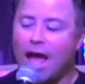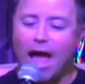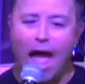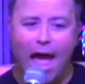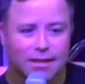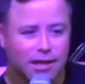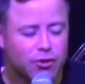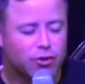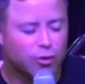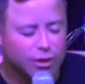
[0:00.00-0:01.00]
As I
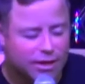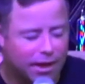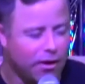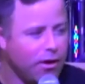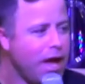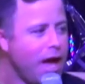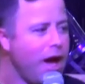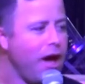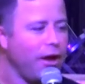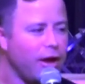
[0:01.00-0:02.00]
stood there,
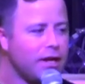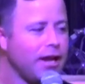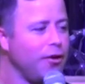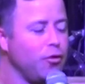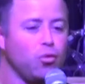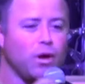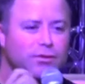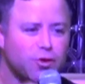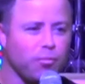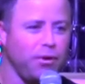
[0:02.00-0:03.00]
I heard a
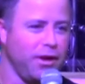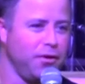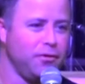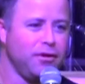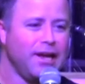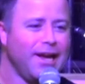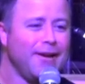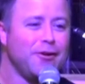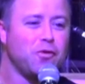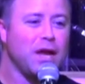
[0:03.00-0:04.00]
whistle blow
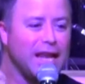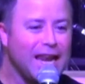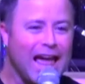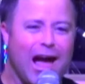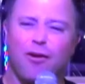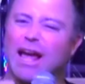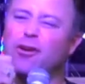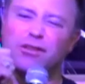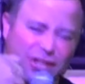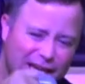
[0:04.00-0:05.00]
really loud and
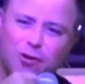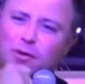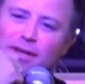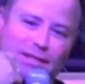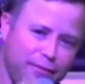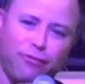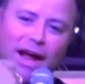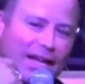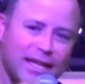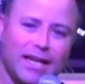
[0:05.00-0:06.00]
continuously,
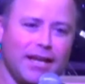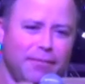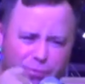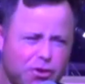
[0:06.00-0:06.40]
frantically.